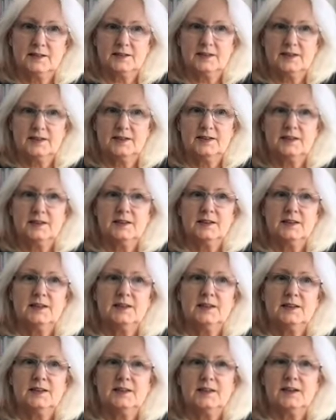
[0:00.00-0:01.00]

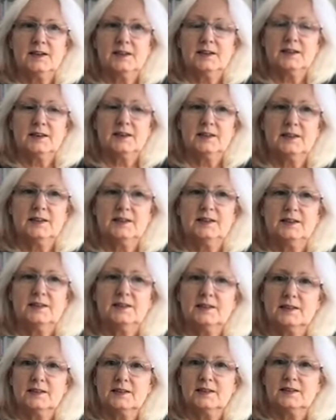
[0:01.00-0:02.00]

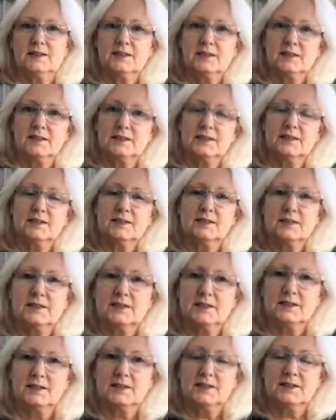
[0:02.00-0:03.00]

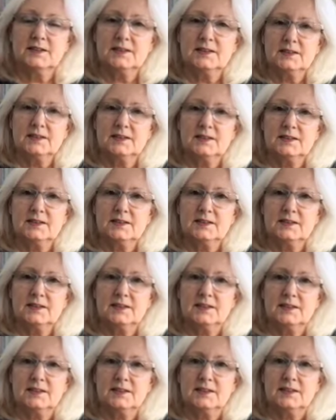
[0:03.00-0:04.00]

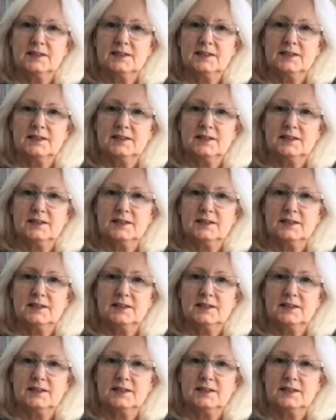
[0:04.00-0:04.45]
(not speaking)